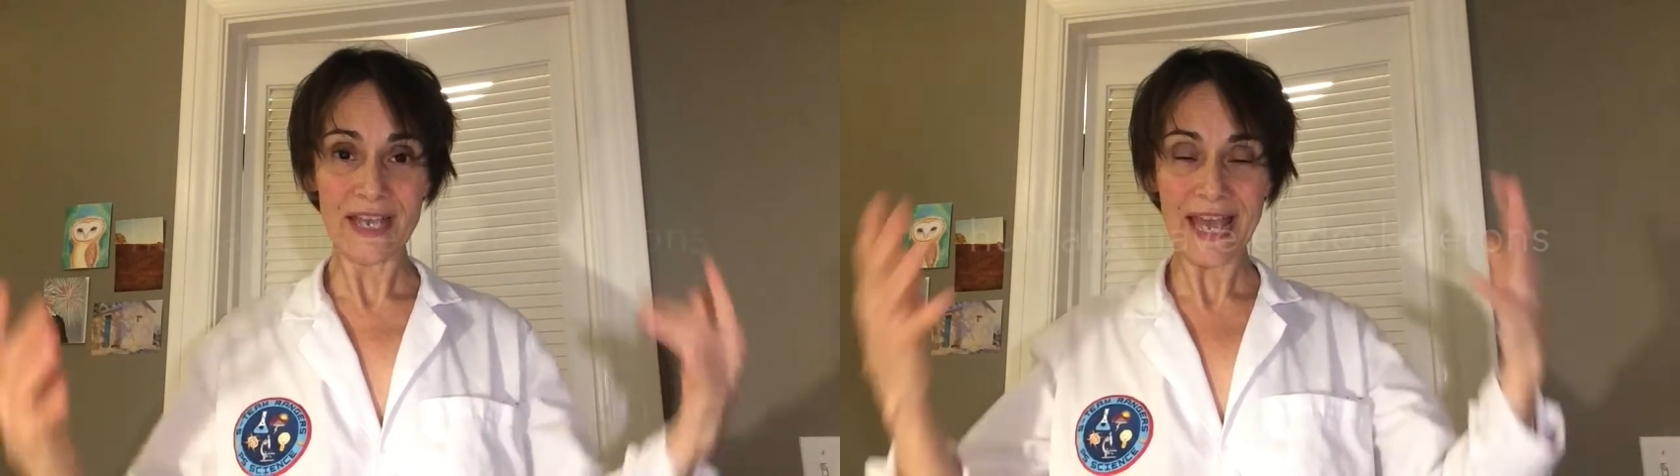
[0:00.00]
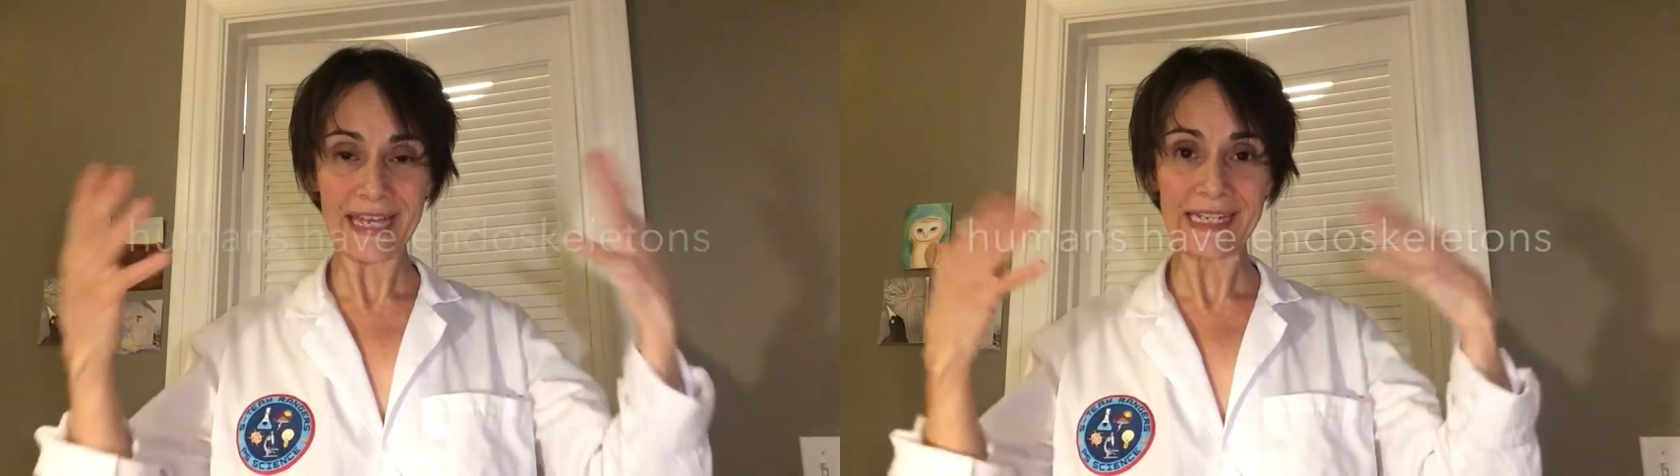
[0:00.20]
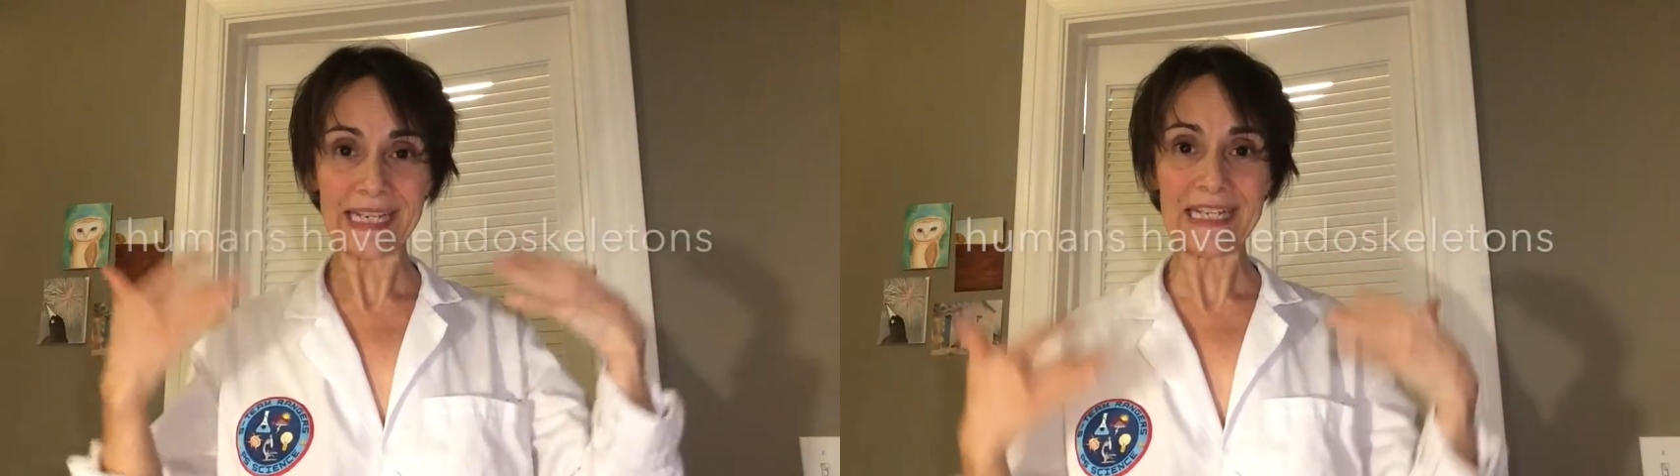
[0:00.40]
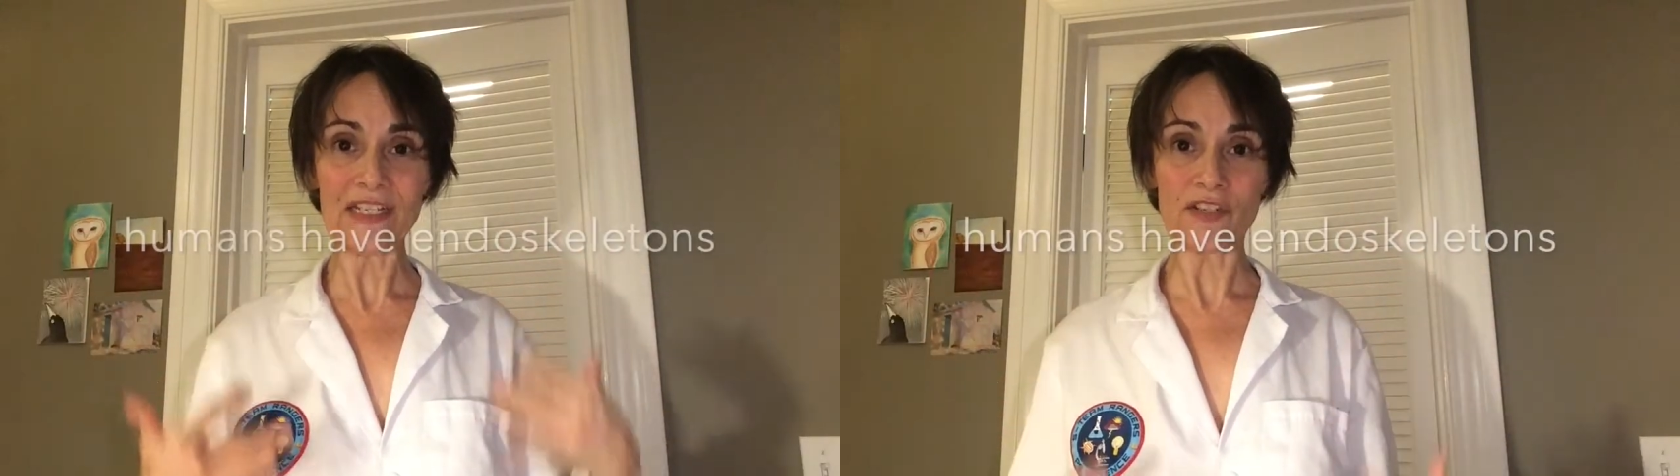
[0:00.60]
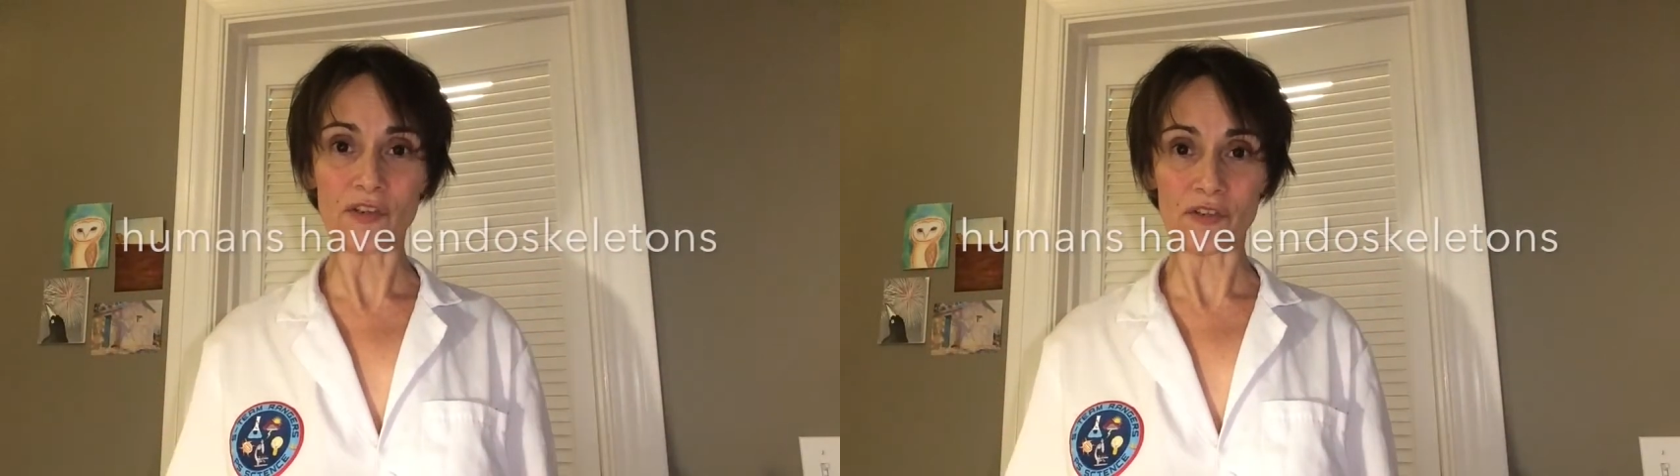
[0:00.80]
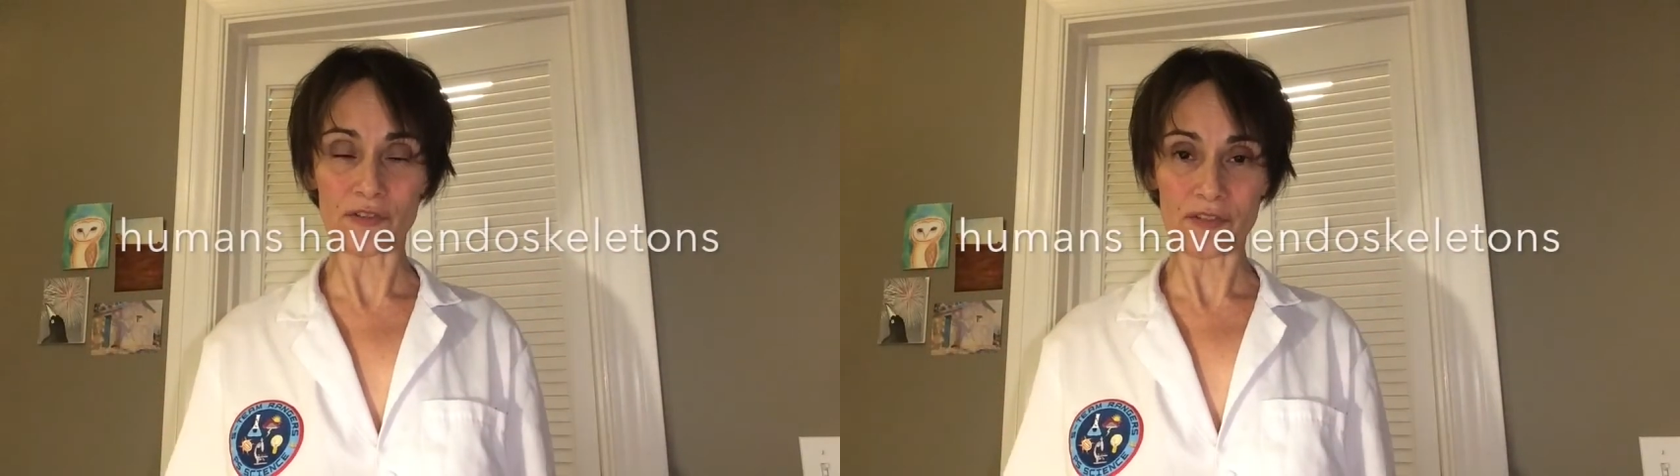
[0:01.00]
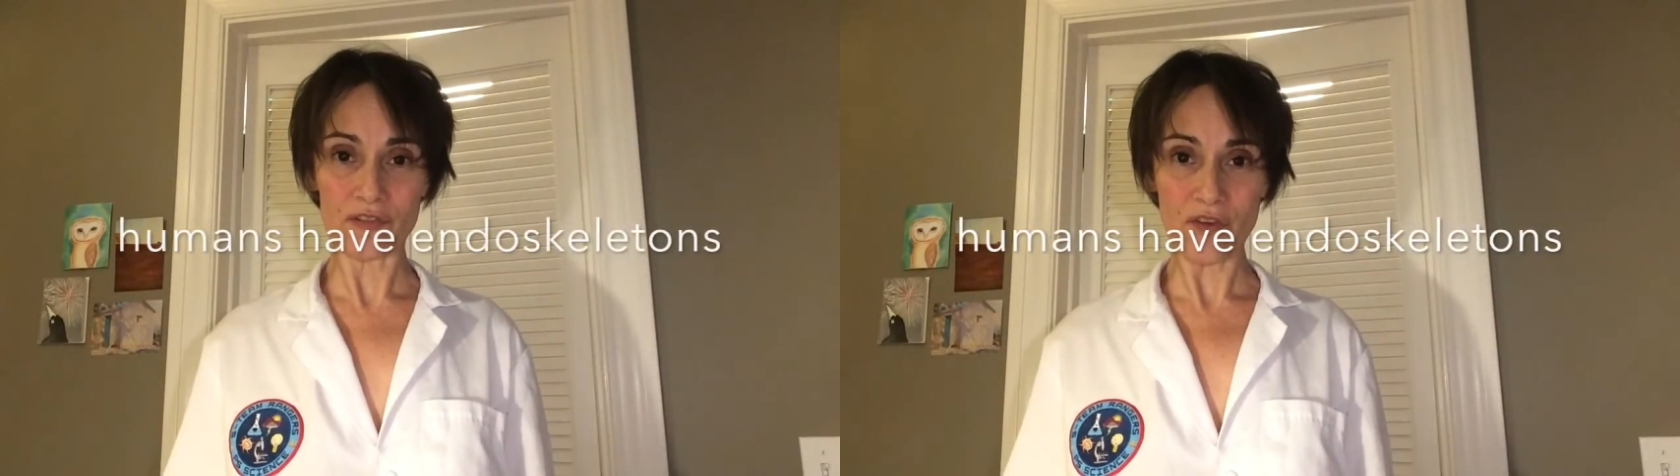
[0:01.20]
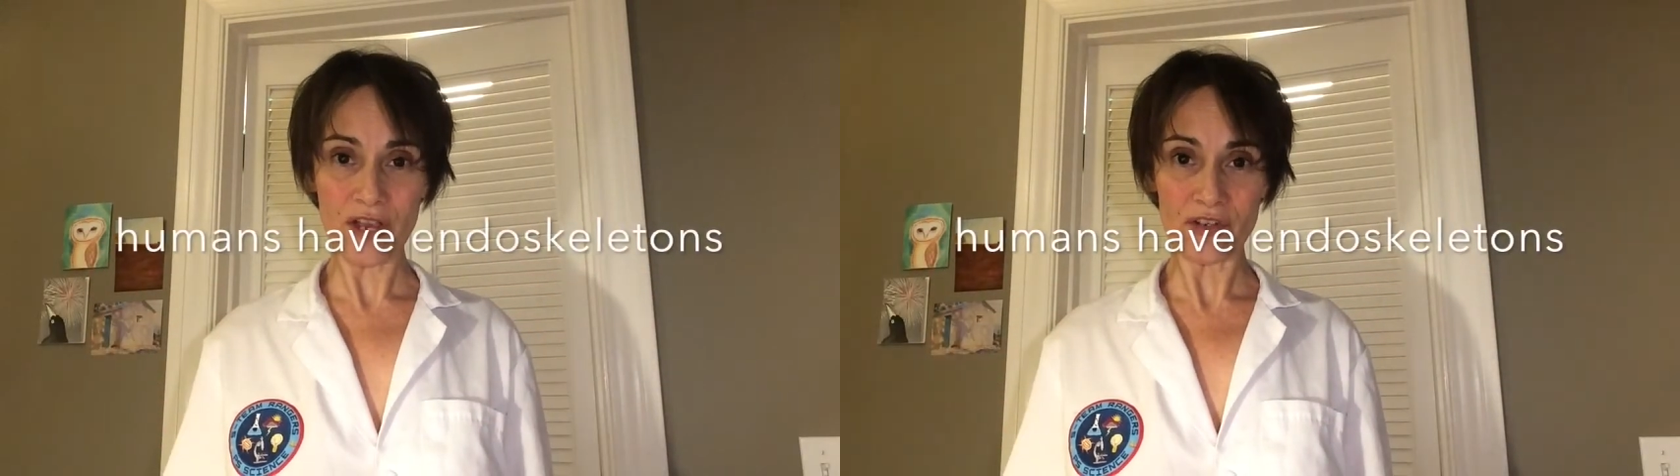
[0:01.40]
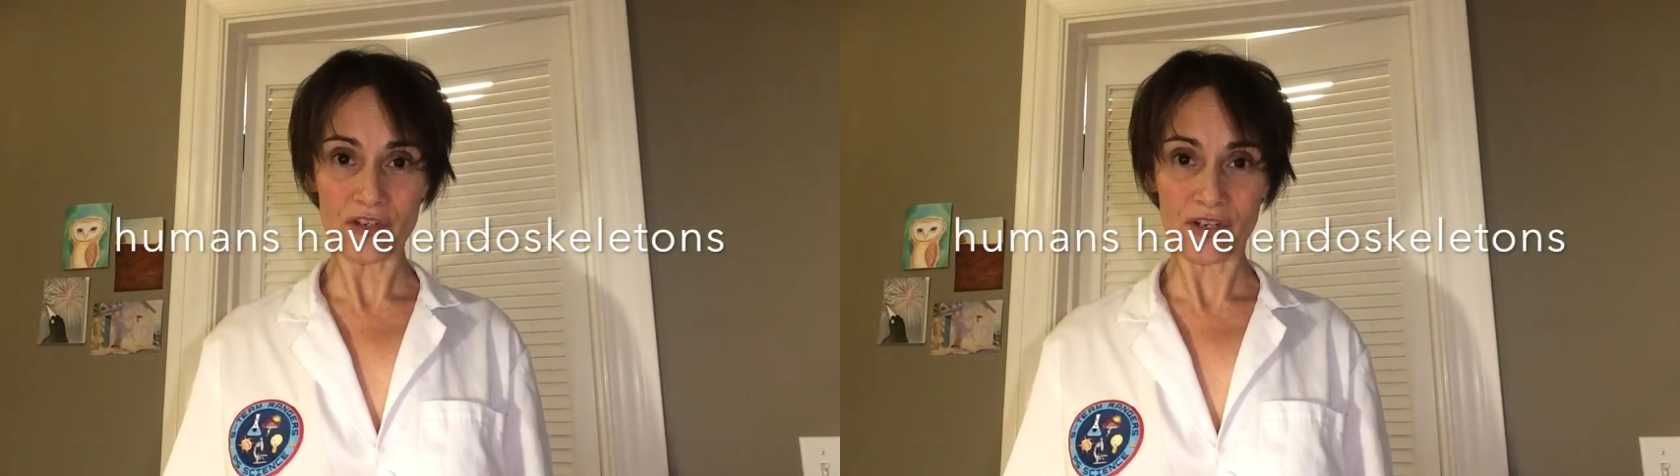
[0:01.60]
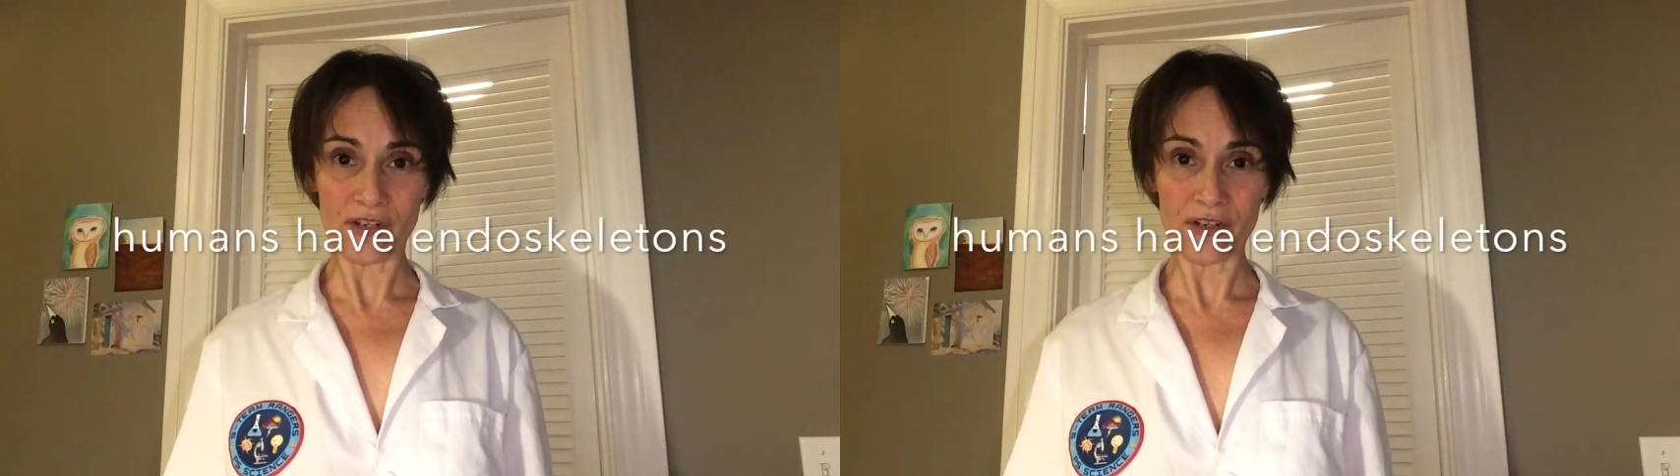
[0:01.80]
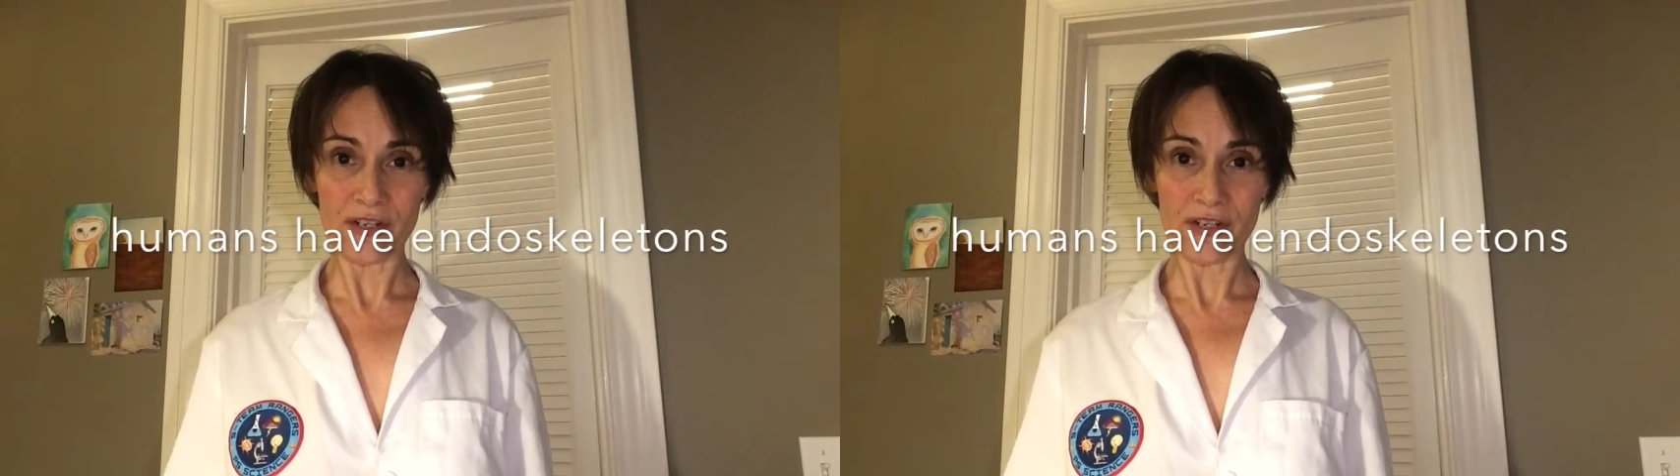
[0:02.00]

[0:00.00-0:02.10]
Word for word: an internal structure.